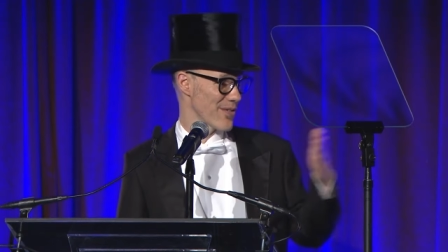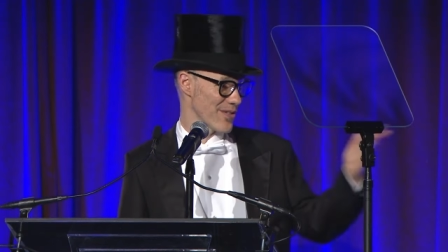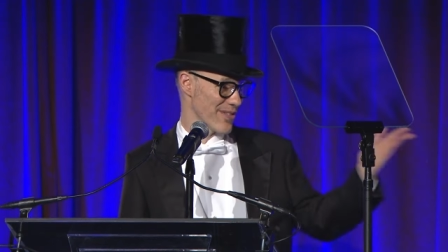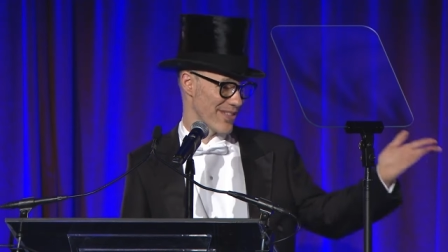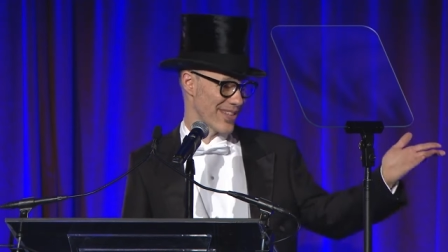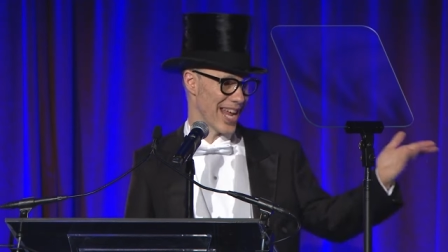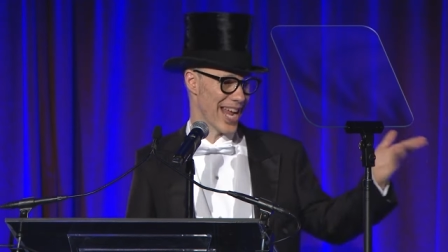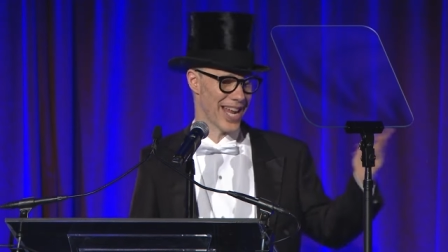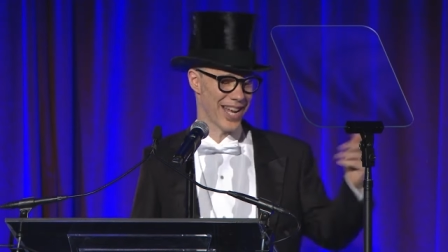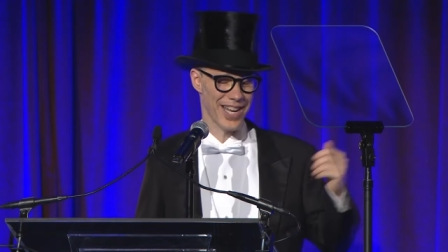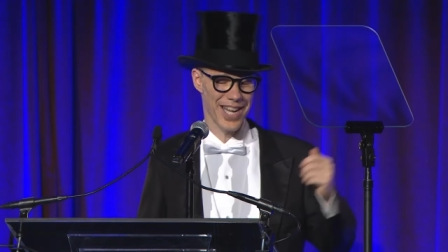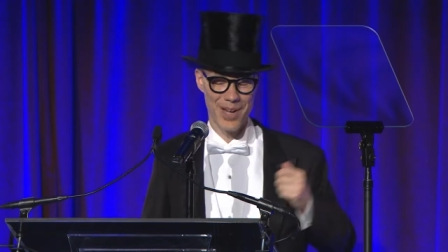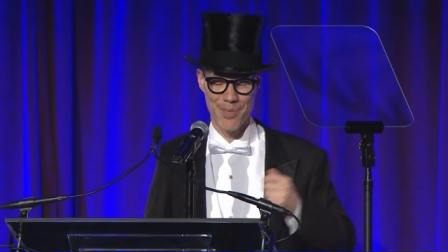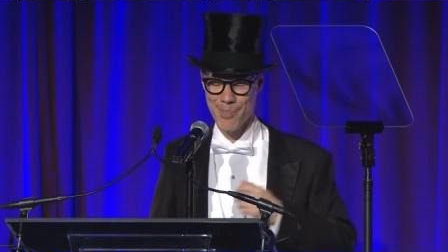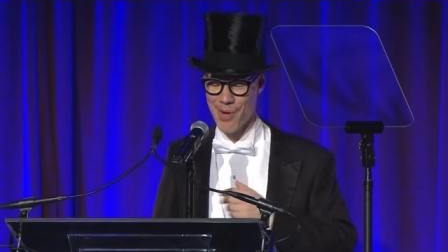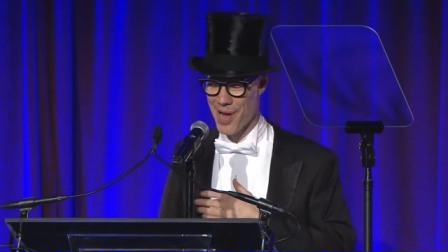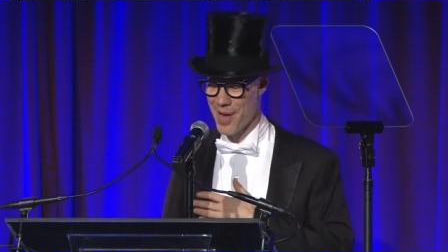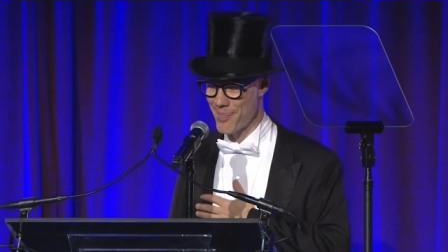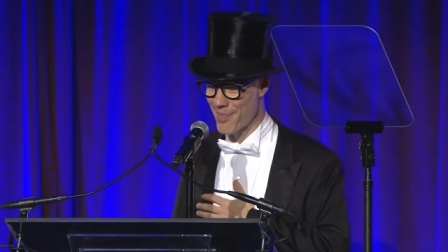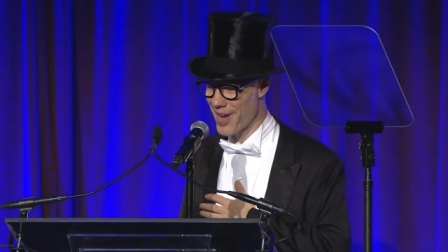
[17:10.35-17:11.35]
for standing
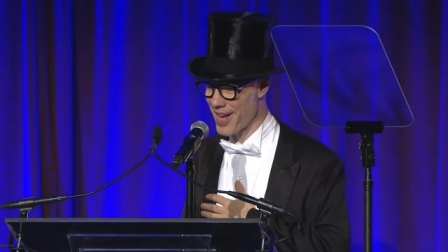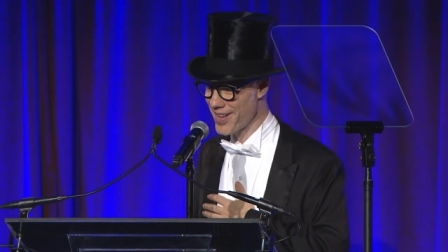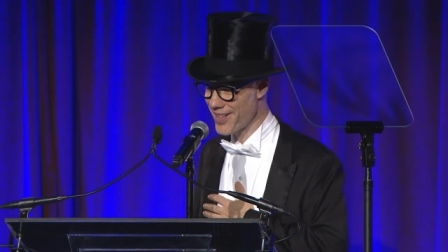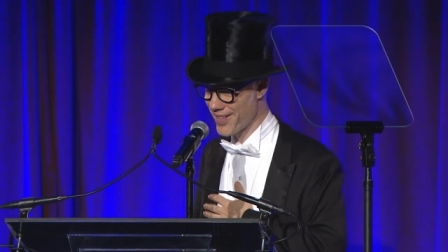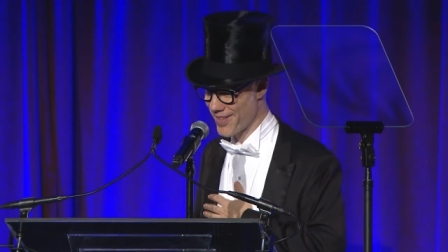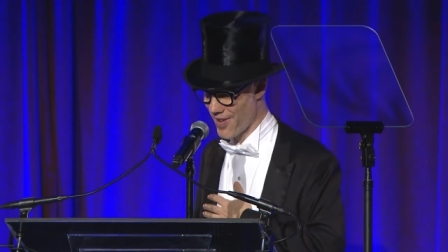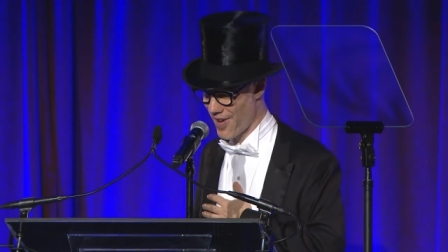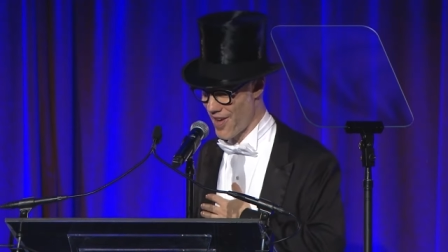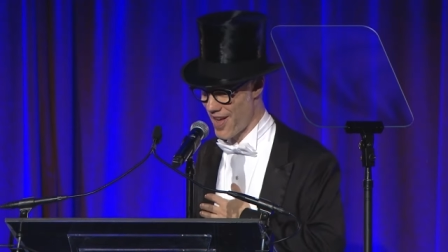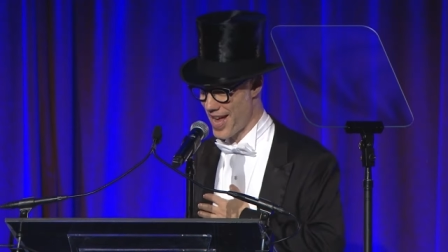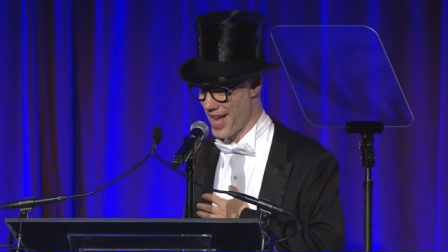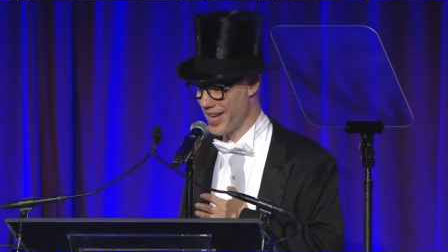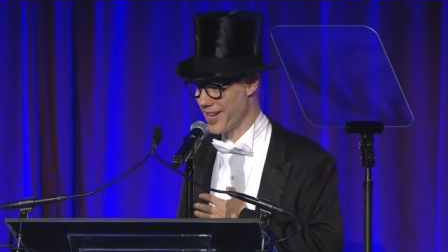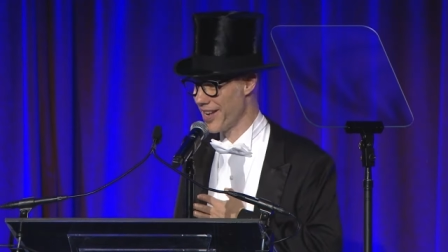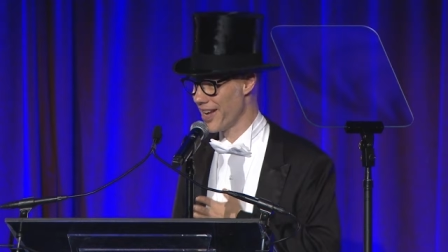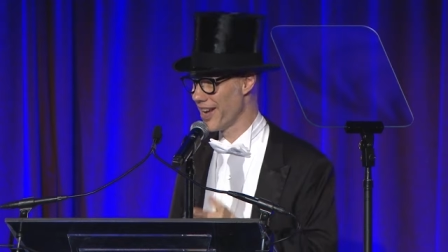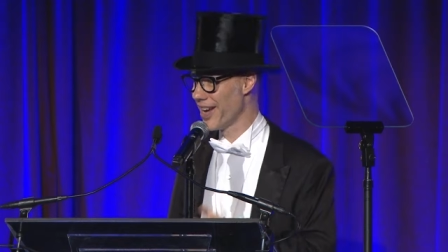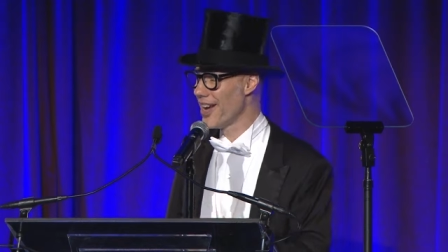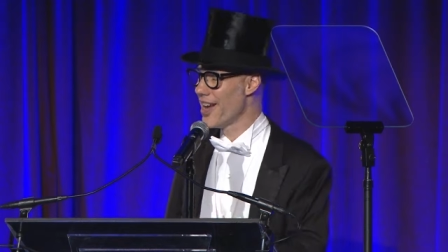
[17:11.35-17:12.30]
by my side,